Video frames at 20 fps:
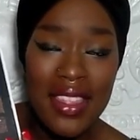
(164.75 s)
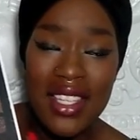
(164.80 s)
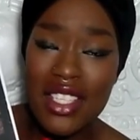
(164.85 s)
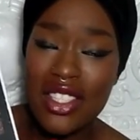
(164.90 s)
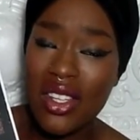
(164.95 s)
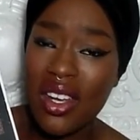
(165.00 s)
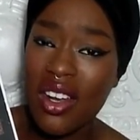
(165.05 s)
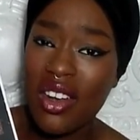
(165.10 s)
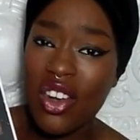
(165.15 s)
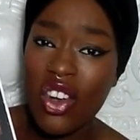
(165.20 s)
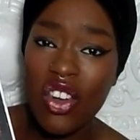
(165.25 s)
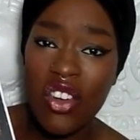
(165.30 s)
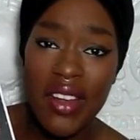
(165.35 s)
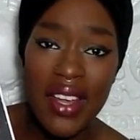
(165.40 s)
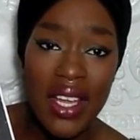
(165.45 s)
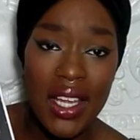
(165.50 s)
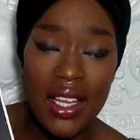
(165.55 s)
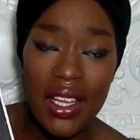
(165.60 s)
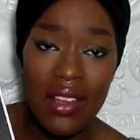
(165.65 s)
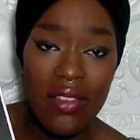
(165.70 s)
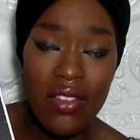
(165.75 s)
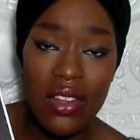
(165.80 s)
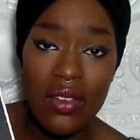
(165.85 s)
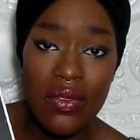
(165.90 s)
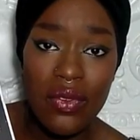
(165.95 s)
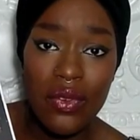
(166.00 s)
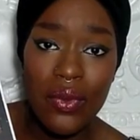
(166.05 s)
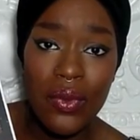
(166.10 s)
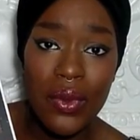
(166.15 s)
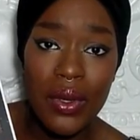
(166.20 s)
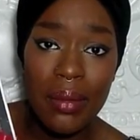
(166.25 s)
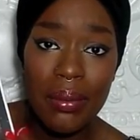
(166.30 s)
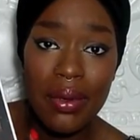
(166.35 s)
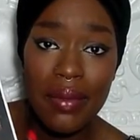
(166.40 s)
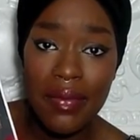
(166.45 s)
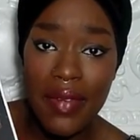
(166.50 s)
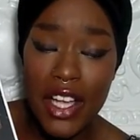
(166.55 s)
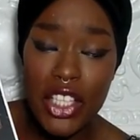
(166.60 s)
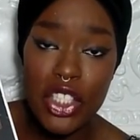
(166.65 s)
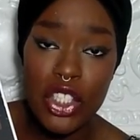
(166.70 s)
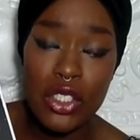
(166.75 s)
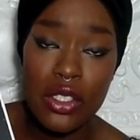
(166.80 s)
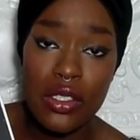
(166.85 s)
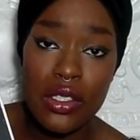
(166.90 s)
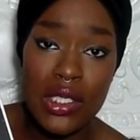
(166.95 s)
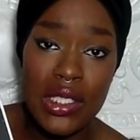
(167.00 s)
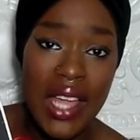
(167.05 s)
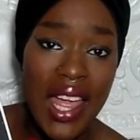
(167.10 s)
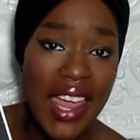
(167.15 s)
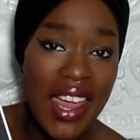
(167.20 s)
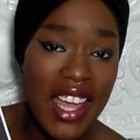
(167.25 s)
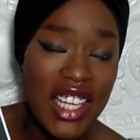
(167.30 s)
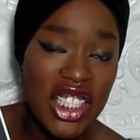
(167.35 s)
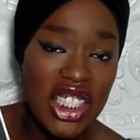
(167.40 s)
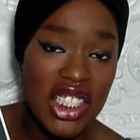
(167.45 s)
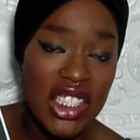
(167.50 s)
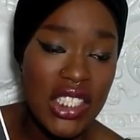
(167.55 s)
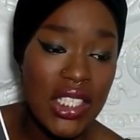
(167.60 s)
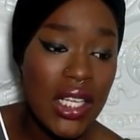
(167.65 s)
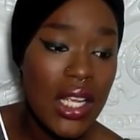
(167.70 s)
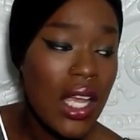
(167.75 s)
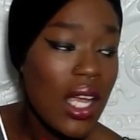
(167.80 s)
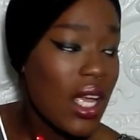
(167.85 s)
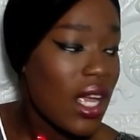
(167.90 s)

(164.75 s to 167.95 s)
These are great even for professionals. I actually,